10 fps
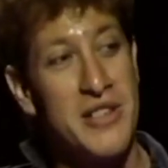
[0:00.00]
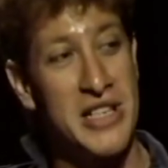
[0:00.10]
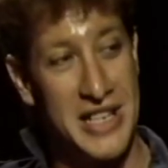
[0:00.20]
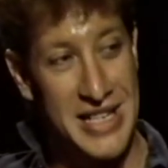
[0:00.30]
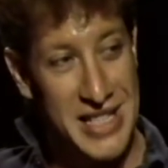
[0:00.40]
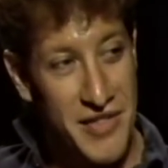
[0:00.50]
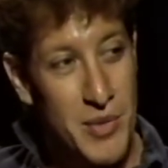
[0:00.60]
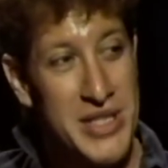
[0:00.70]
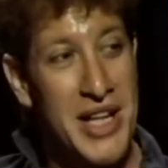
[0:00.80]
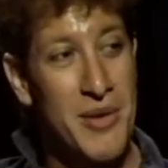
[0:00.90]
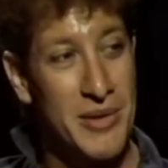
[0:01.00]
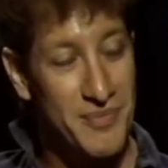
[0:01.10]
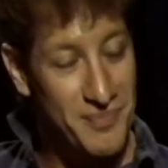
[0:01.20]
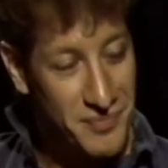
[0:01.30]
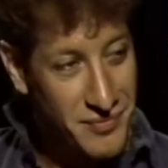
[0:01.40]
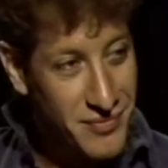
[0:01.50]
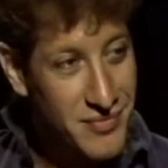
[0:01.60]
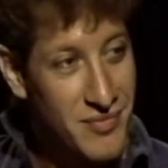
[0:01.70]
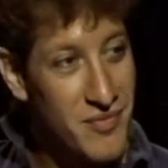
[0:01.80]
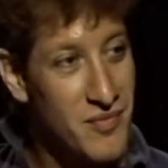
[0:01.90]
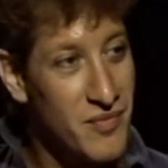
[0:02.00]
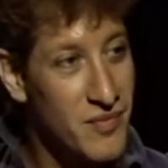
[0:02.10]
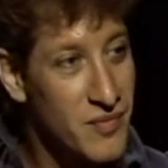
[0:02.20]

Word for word: in West she Hollywood. She does live yeah, in West Hollywood. She does. You, you were at